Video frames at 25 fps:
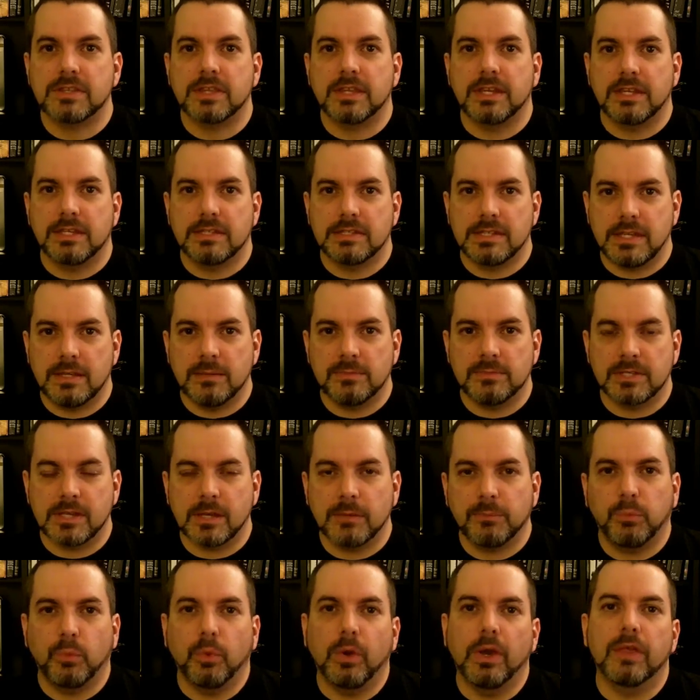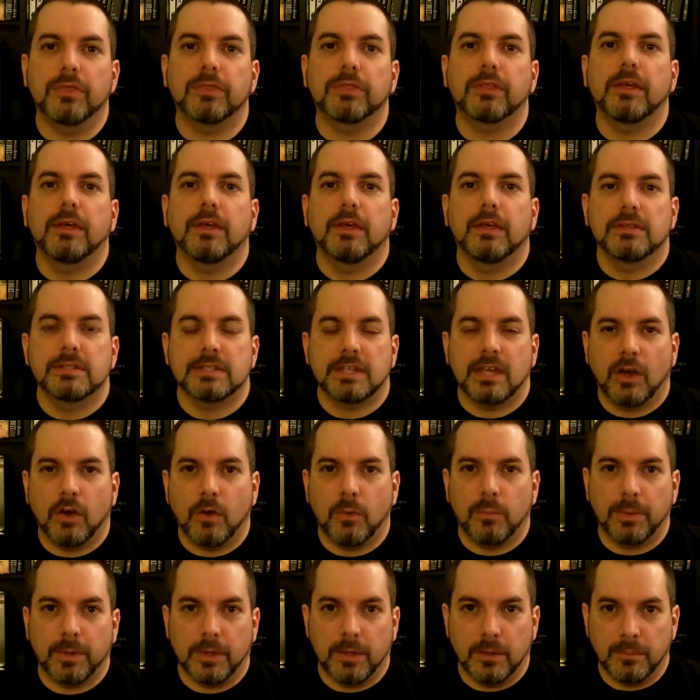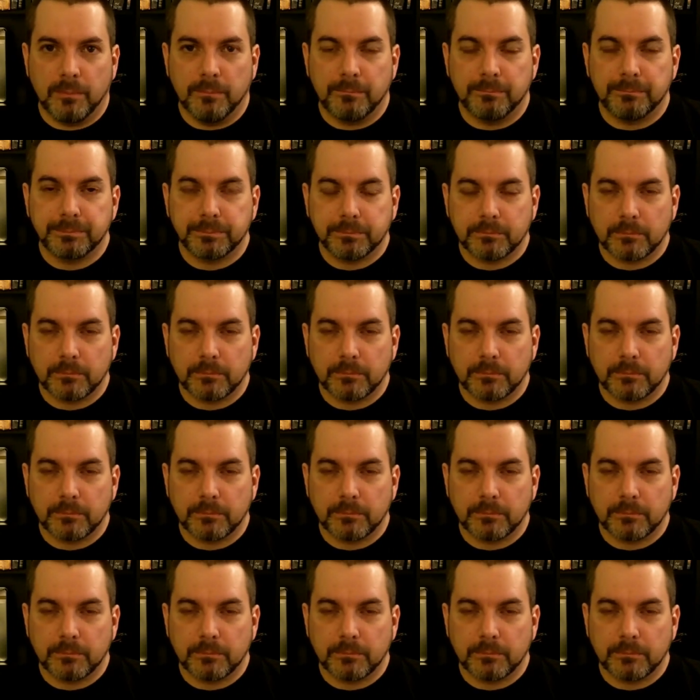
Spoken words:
that he teams up with to help him